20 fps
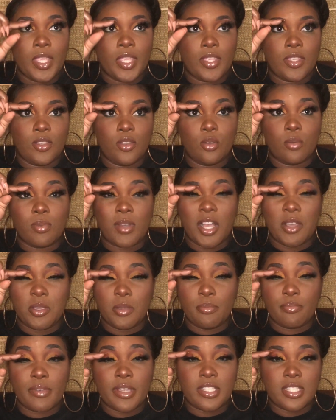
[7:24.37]
you probably
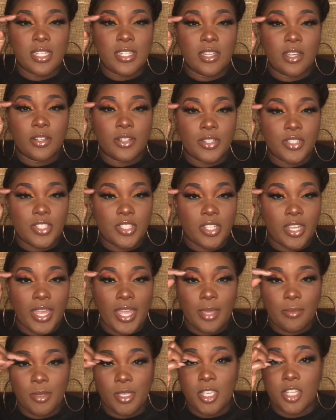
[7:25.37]
press it down onto your
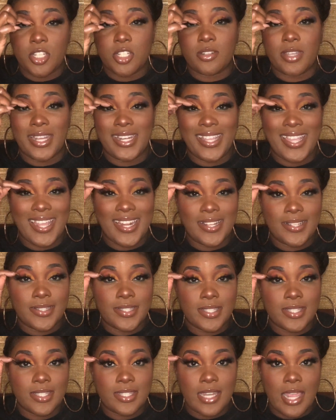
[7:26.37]
eye because you're trying to get it
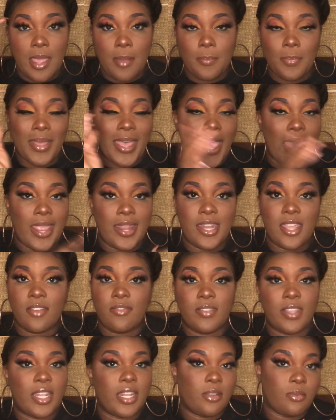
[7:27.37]
to stamp. I
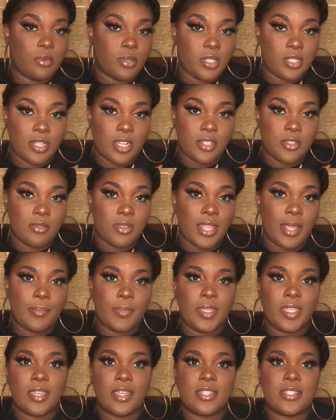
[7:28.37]
definitely would not do that,
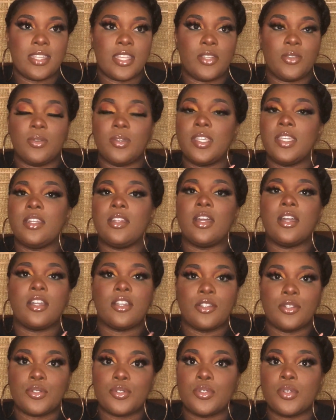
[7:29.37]
because then you cannot
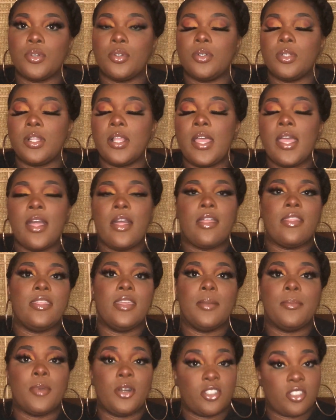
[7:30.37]
control the
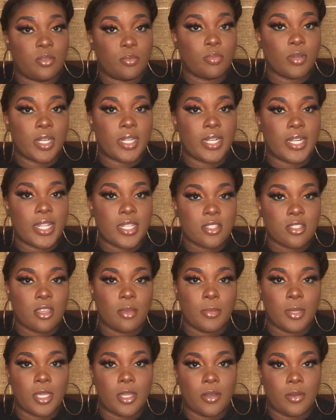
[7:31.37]
amount of product that's
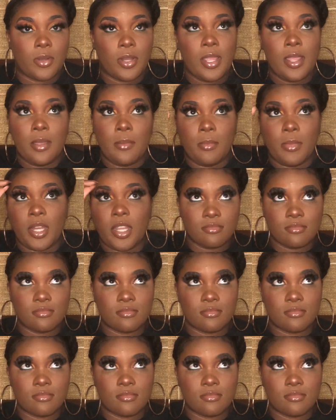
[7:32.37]
coming out. But